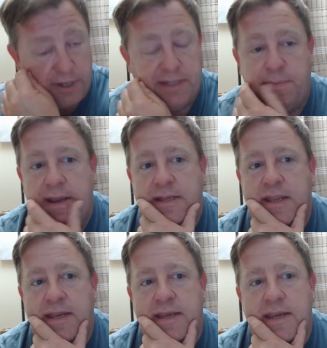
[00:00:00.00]
Space
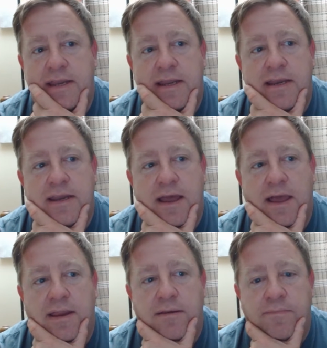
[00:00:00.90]

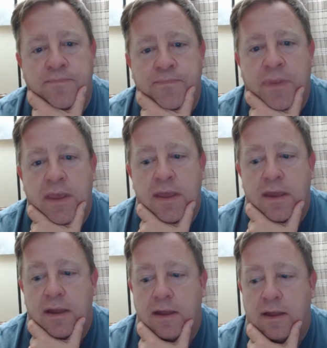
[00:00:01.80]
1999.
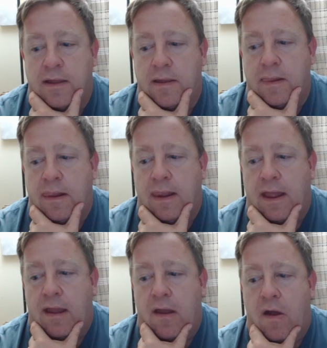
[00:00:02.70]
Uh,
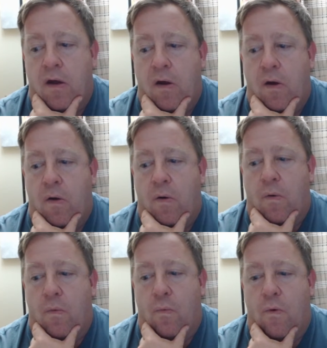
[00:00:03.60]

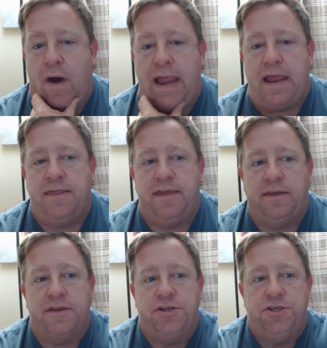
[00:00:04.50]
why I
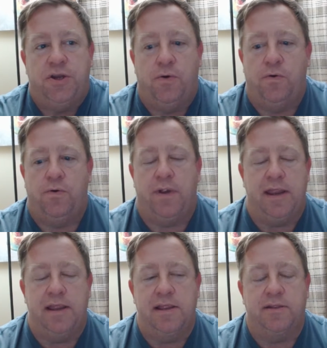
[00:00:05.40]
think this show
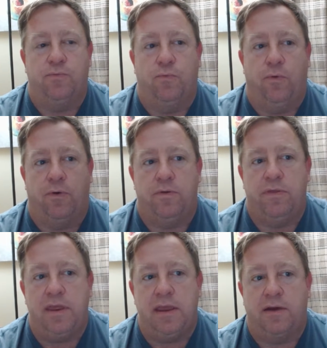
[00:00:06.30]
is
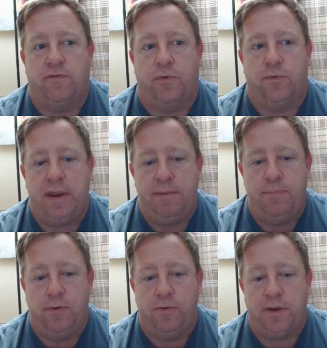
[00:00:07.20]
worthy of a
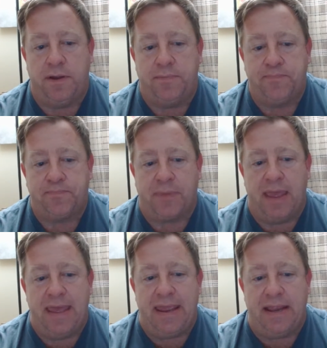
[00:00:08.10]
reboot
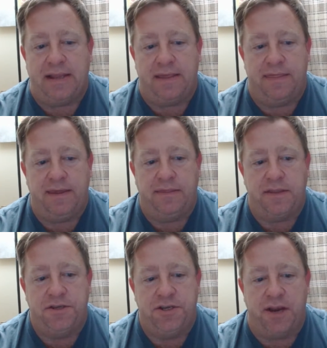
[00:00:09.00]
is I think
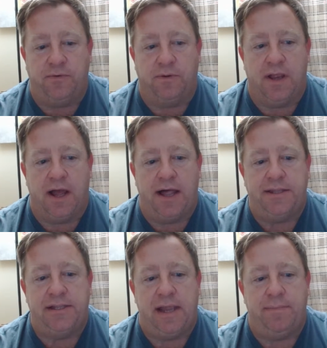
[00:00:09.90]
the general
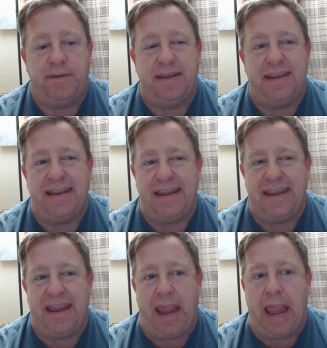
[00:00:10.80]
concept
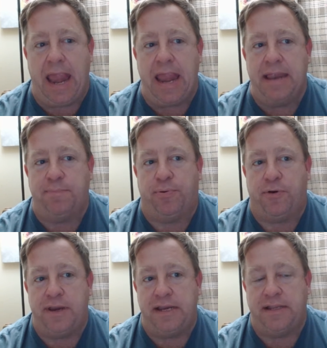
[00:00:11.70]
is pretty